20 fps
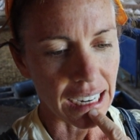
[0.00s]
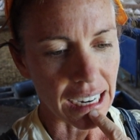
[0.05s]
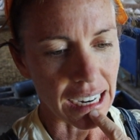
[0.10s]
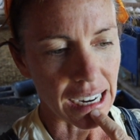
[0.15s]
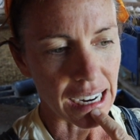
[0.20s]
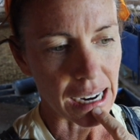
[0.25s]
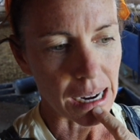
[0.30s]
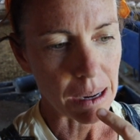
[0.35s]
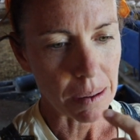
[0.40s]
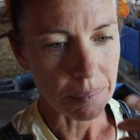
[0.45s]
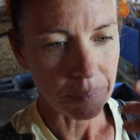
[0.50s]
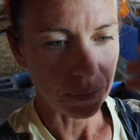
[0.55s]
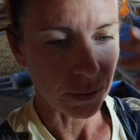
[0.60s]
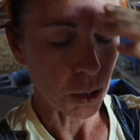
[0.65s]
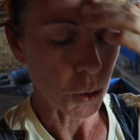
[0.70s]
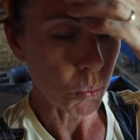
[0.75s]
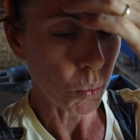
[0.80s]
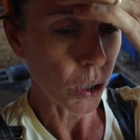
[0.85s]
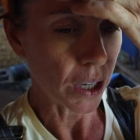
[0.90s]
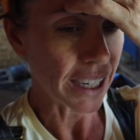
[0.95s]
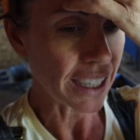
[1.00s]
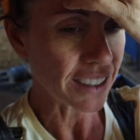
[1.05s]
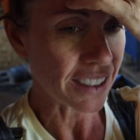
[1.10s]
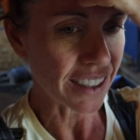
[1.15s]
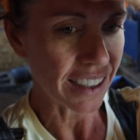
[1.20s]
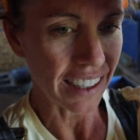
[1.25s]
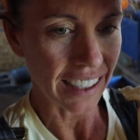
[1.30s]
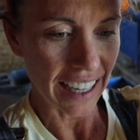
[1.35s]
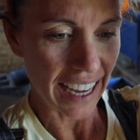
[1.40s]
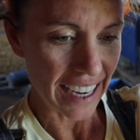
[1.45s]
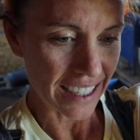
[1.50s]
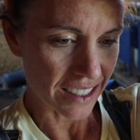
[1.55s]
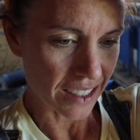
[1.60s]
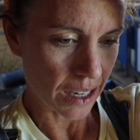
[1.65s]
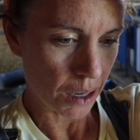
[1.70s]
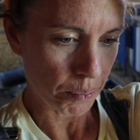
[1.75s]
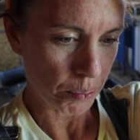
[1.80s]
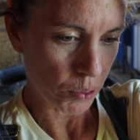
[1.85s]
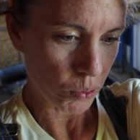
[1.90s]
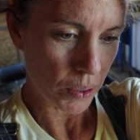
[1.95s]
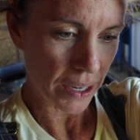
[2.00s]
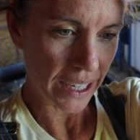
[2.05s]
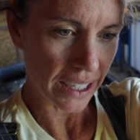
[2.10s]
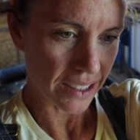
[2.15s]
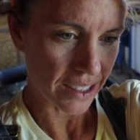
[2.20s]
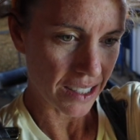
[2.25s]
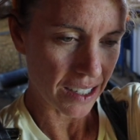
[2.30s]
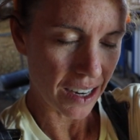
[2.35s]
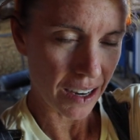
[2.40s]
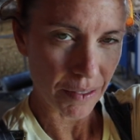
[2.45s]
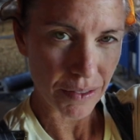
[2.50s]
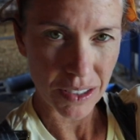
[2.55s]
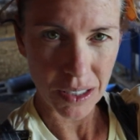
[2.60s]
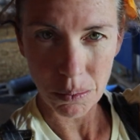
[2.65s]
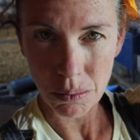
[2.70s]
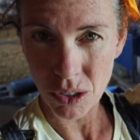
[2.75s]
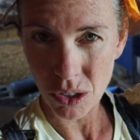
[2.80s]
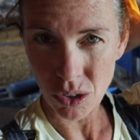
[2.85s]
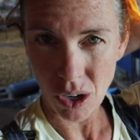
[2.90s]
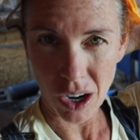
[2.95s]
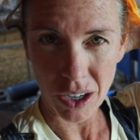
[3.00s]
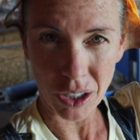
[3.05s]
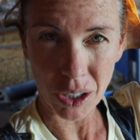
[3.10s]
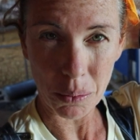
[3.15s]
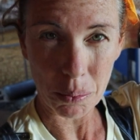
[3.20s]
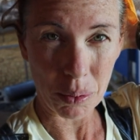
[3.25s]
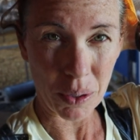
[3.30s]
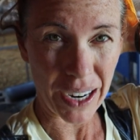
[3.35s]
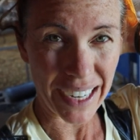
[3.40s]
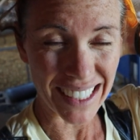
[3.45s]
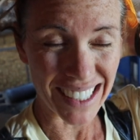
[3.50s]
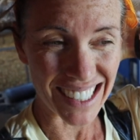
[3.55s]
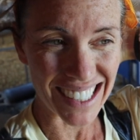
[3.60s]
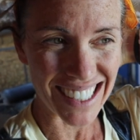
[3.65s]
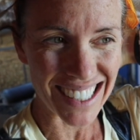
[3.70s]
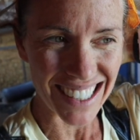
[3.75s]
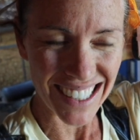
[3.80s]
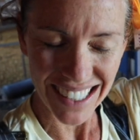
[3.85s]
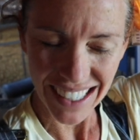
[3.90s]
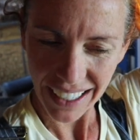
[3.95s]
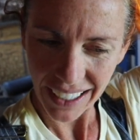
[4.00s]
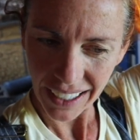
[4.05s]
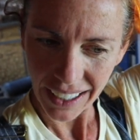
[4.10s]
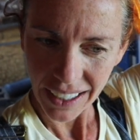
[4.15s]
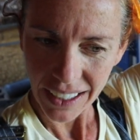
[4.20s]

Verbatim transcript: um, we're into the last couple weeks of some stronger prices.